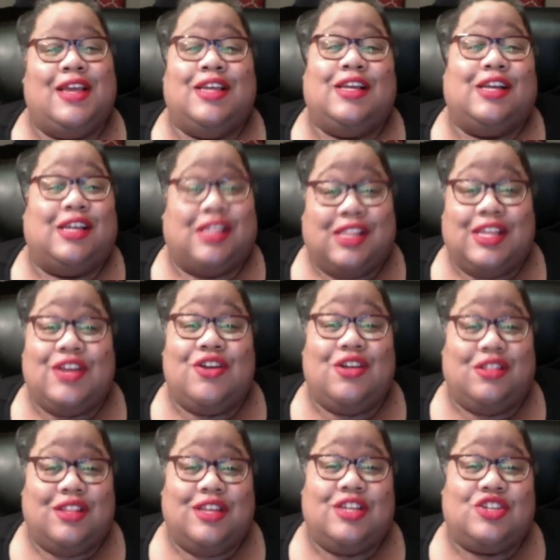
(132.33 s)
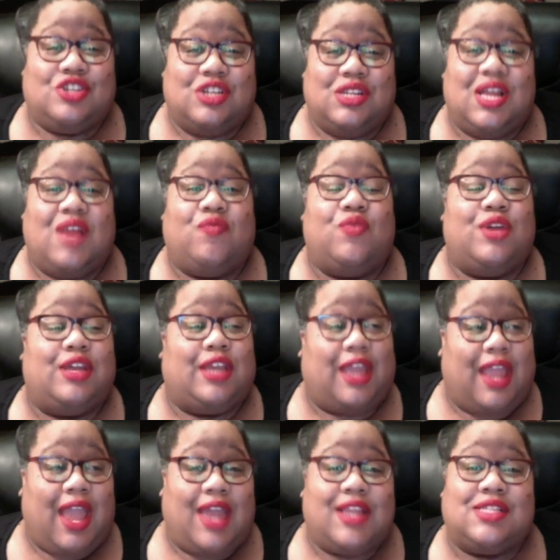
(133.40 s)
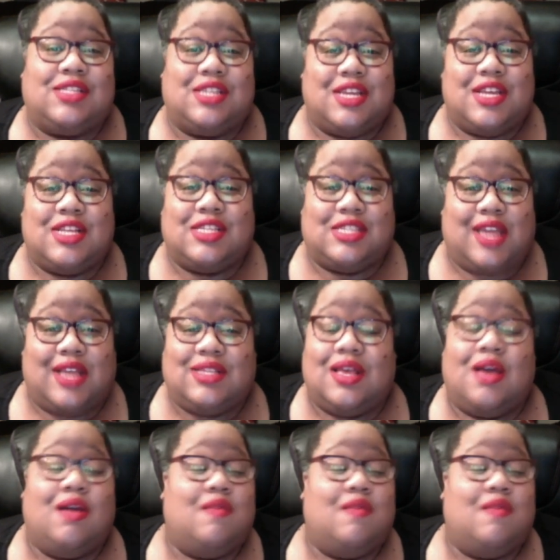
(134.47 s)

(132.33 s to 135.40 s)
Clearly, she left when Candace then says,